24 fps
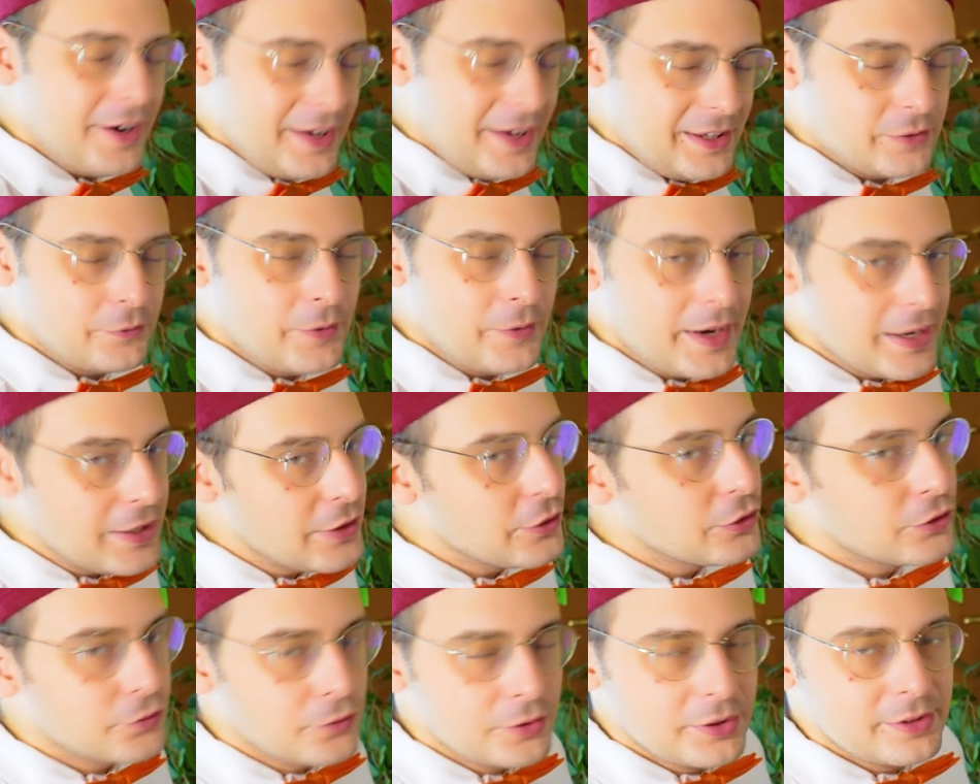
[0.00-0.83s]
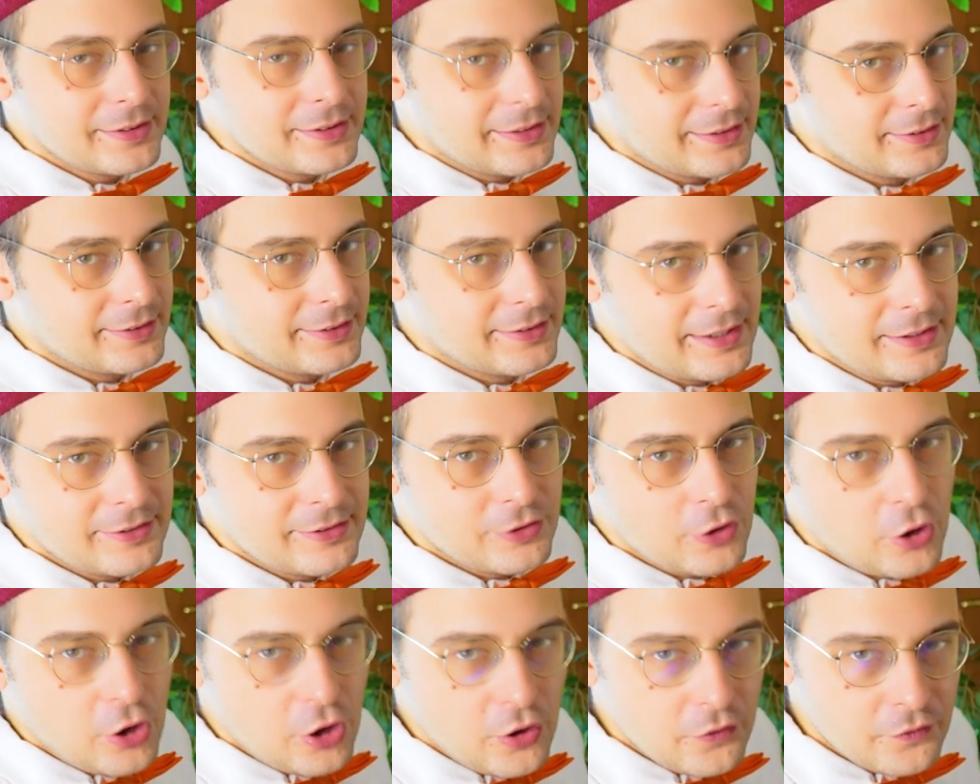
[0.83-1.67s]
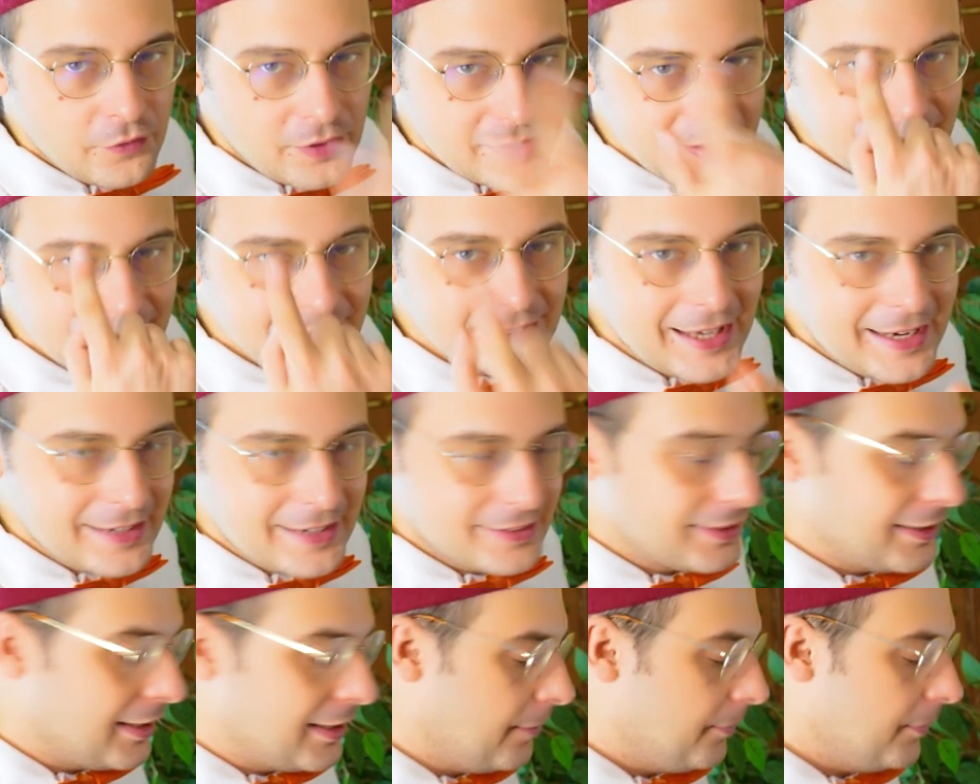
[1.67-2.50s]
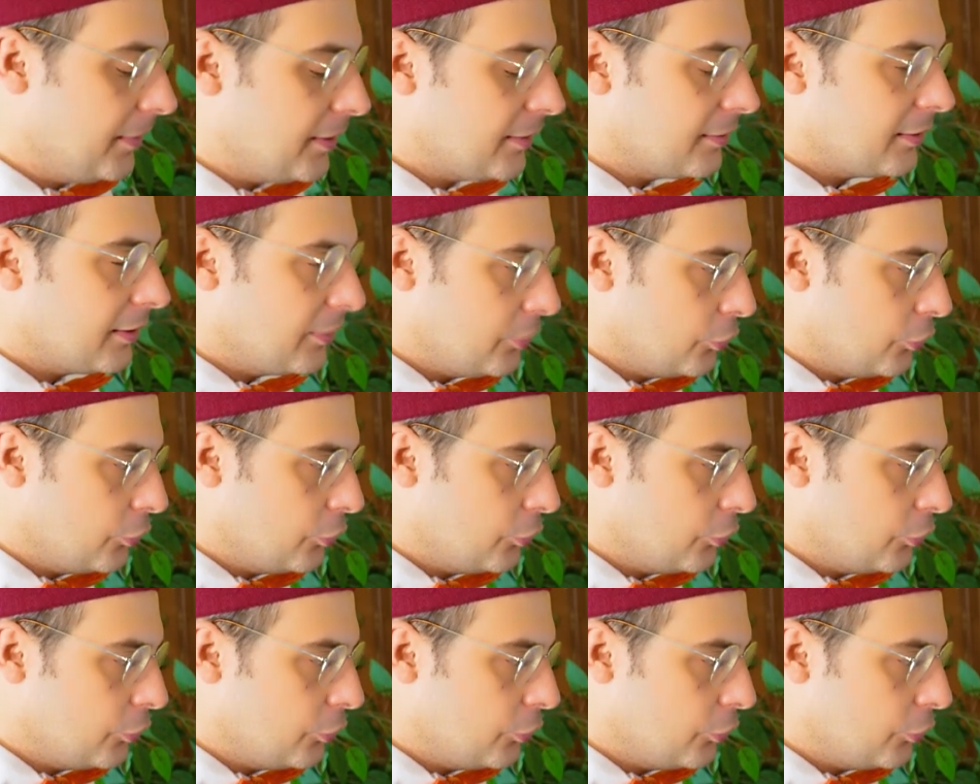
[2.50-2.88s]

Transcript: It's very useful, this exercise of saying the numbers.